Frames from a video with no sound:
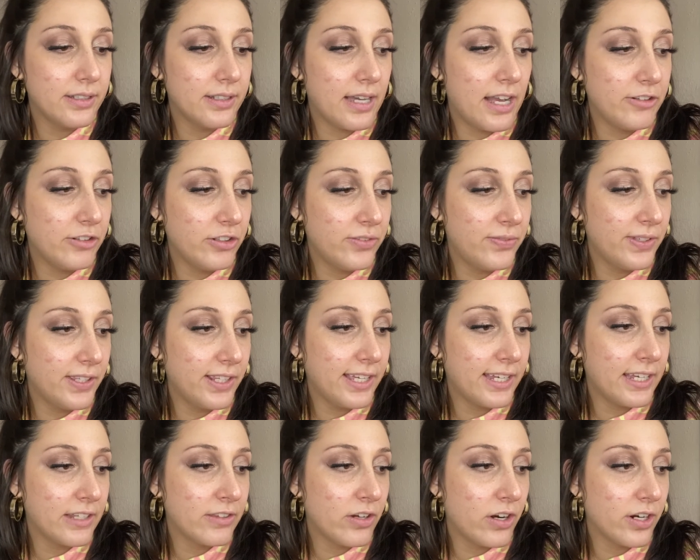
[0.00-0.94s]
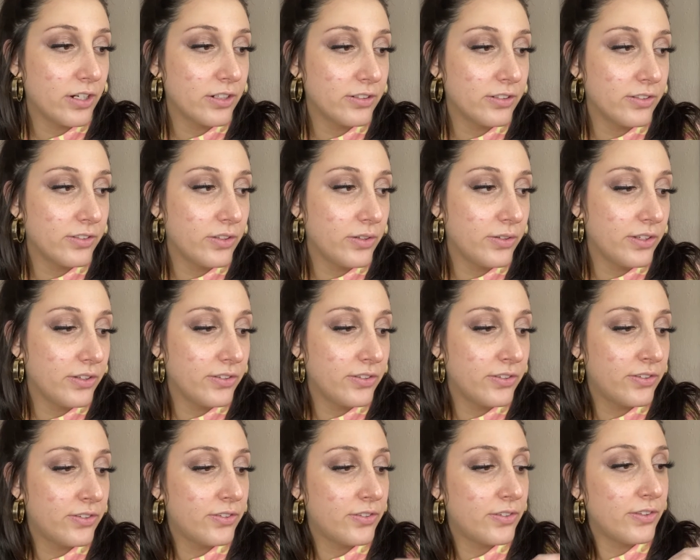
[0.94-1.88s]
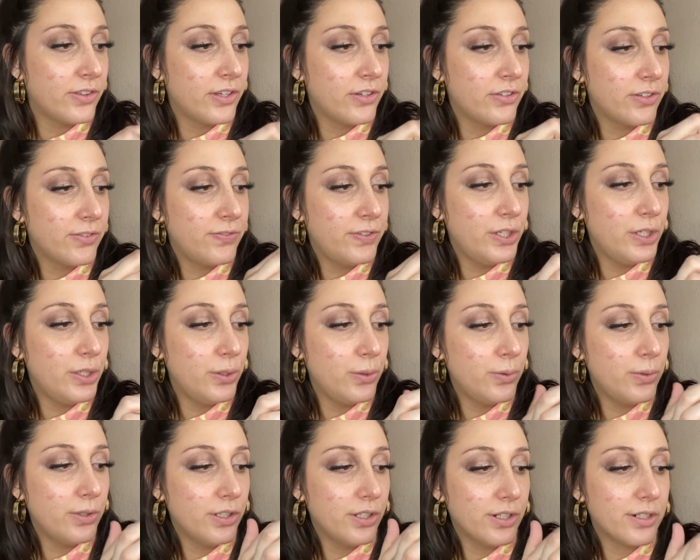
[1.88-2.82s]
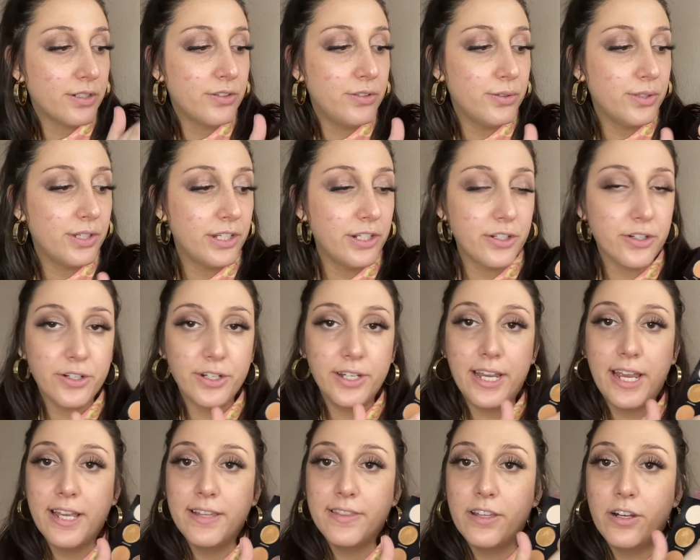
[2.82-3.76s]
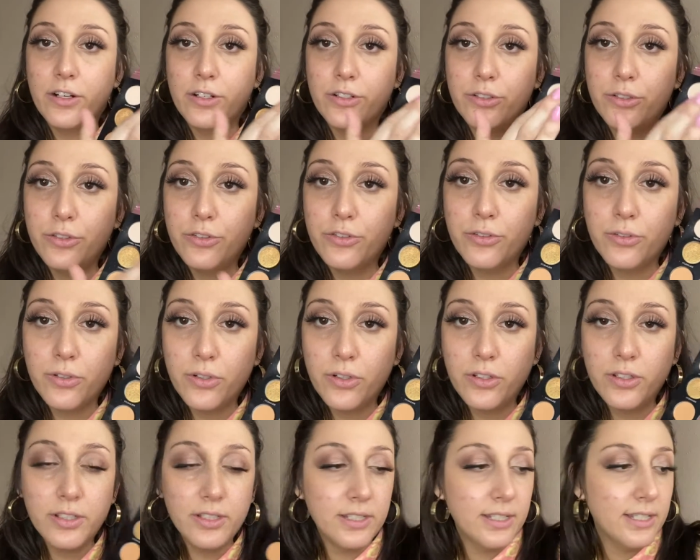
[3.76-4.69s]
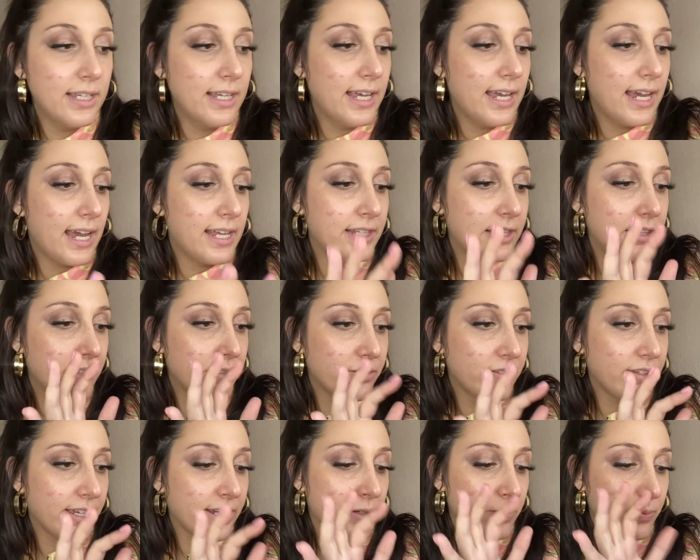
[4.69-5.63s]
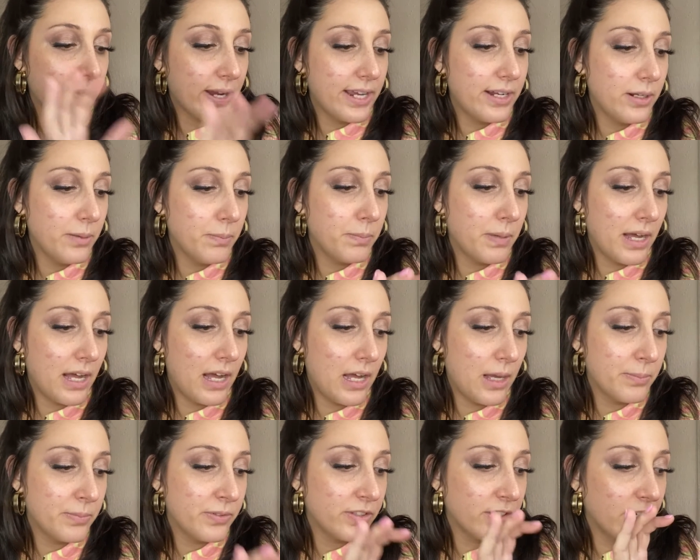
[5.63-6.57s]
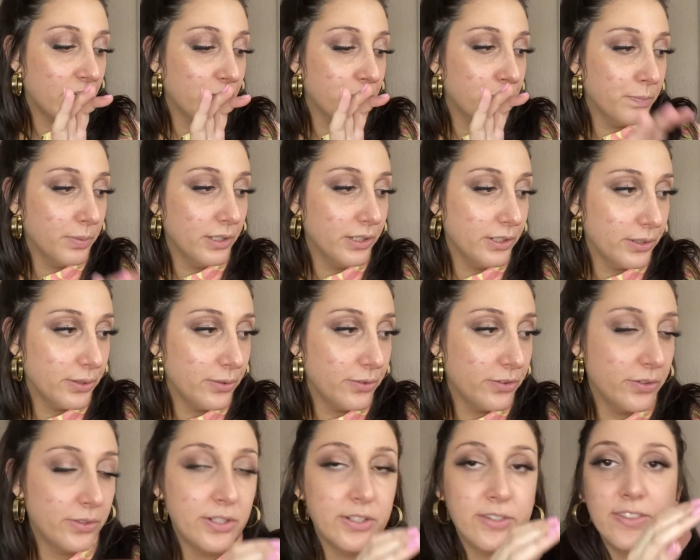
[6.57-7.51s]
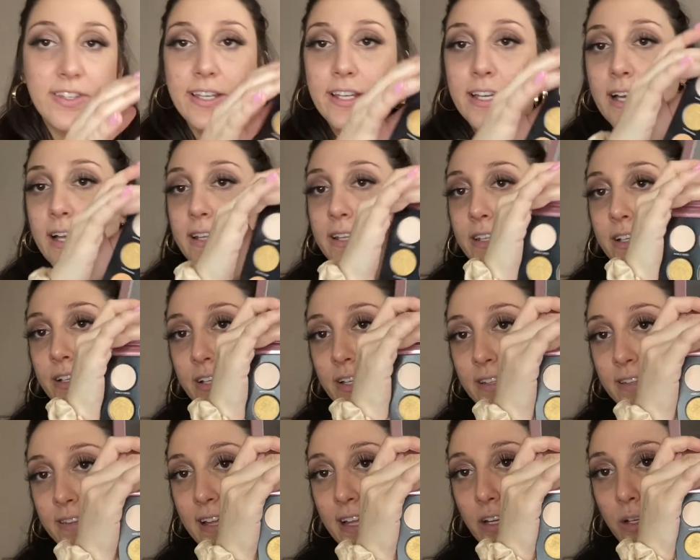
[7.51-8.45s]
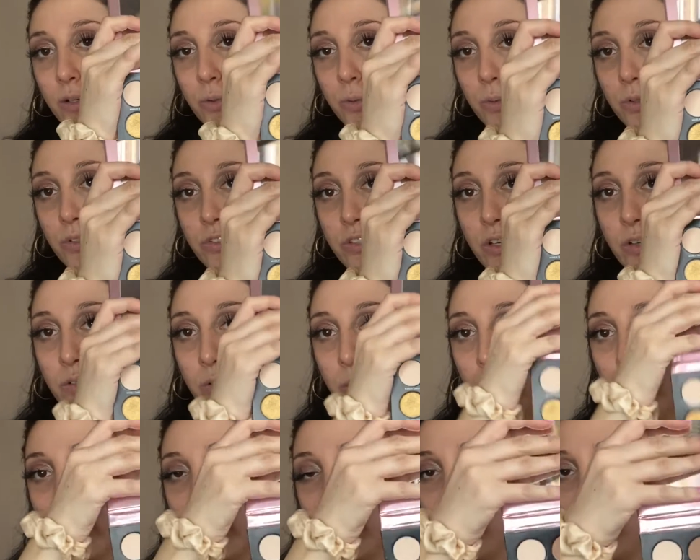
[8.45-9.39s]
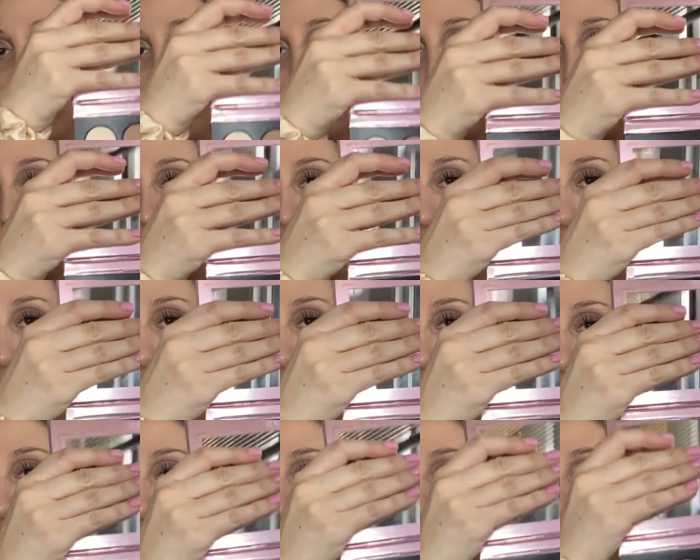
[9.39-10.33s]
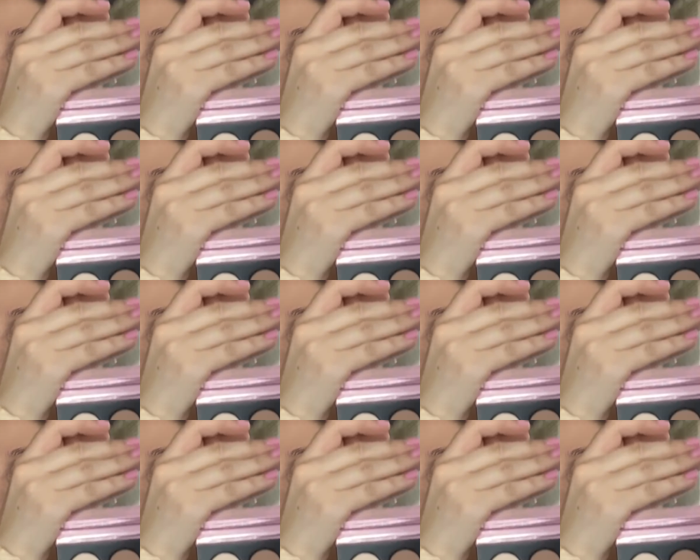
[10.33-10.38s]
I just feel like it's hard. So there's a few looks you can create that are neutral, and there's like random pops of blue. So it's like it's not a cool tone or a warm tone